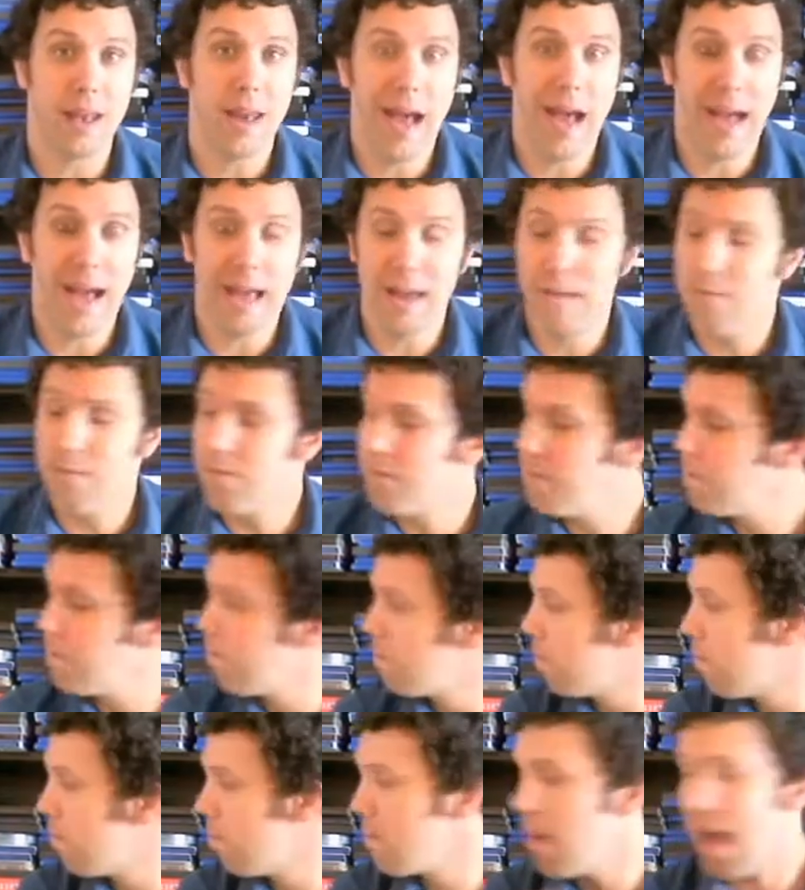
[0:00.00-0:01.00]
I have
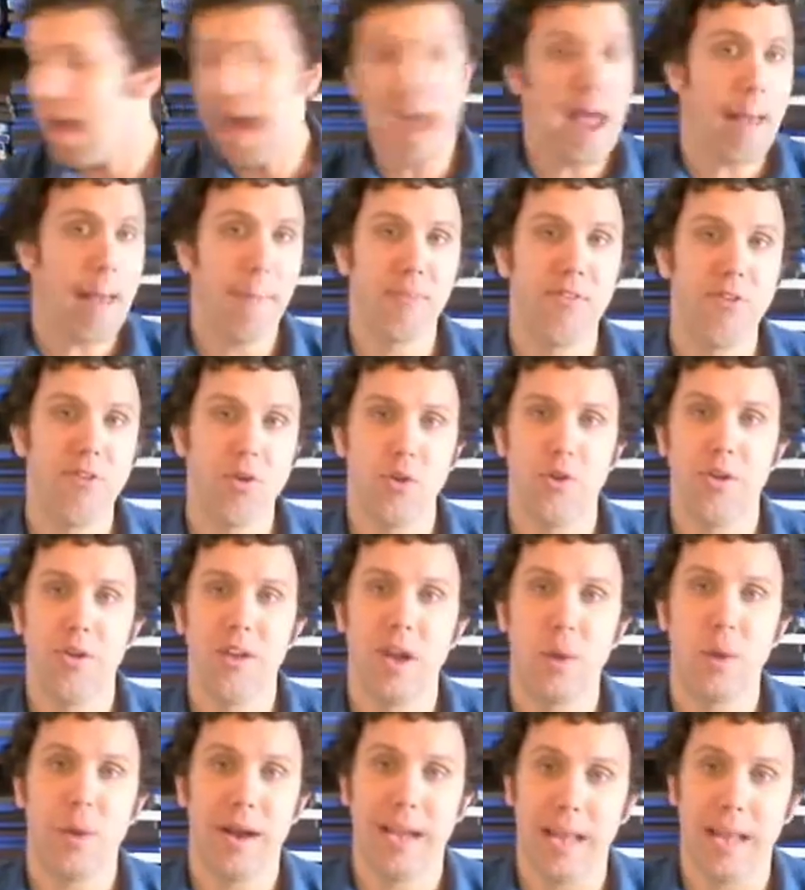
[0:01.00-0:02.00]
absolutely
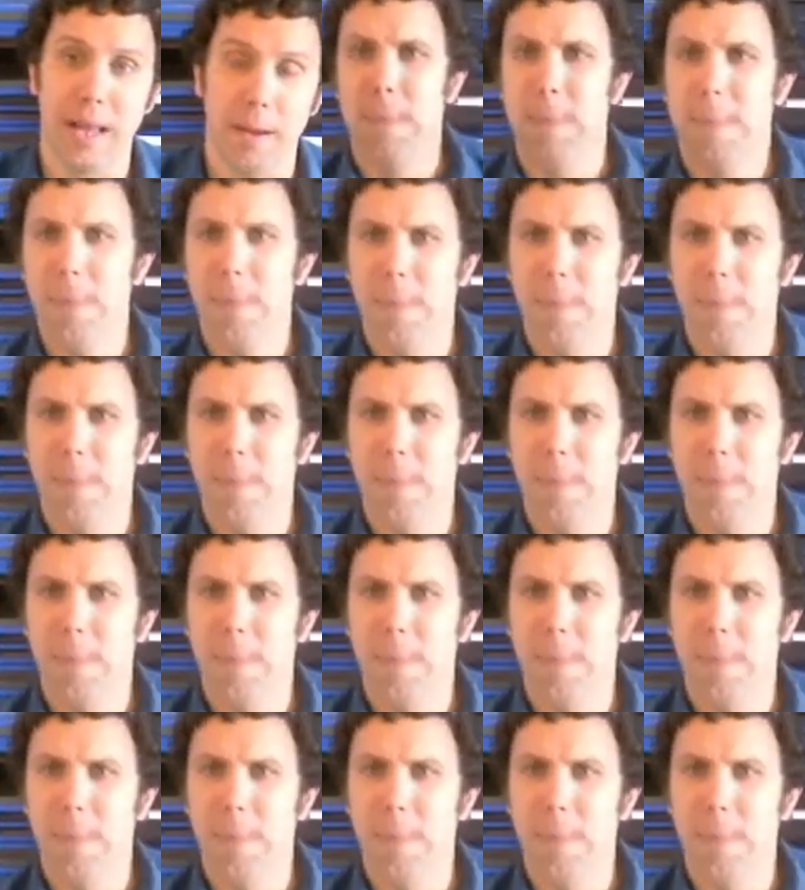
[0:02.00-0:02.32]
no idea.